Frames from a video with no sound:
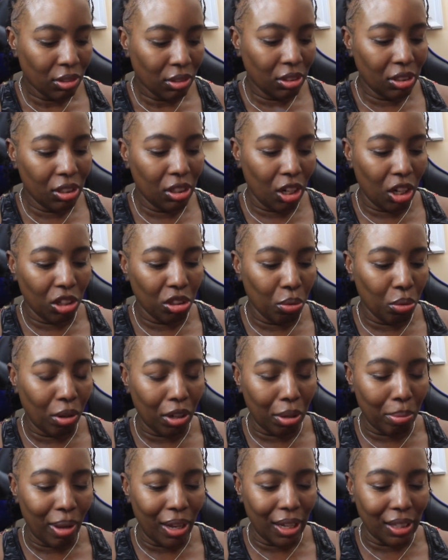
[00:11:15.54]
You know, you
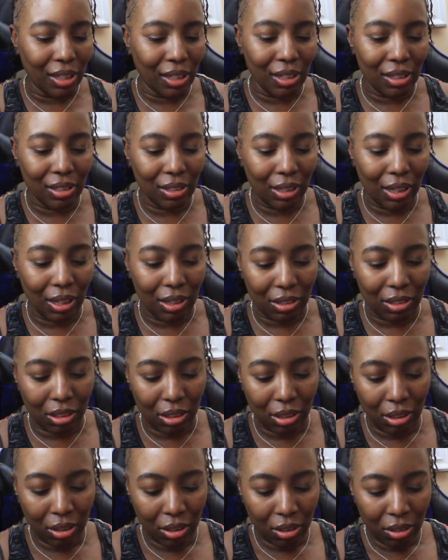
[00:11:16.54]
want to make this
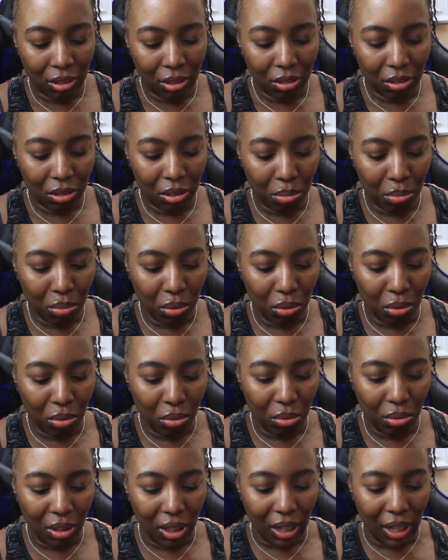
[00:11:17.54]
as
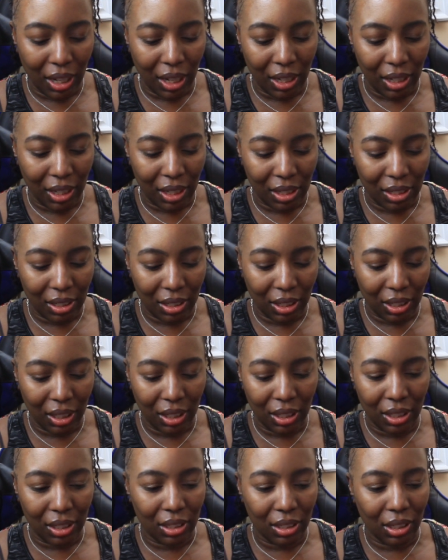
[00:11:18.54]
smooth and as
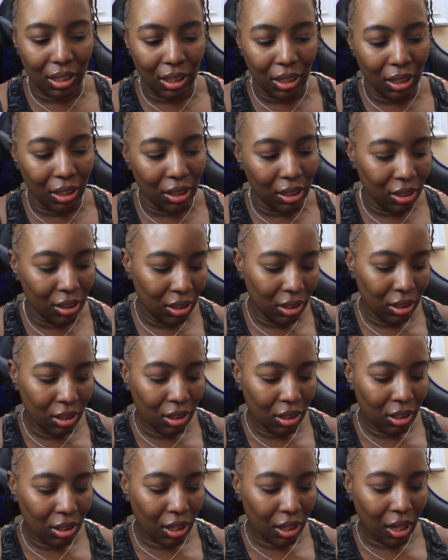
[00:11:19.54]
easy
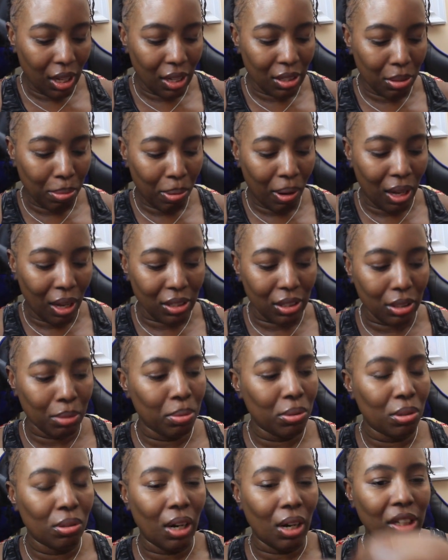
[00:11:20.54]
as possible.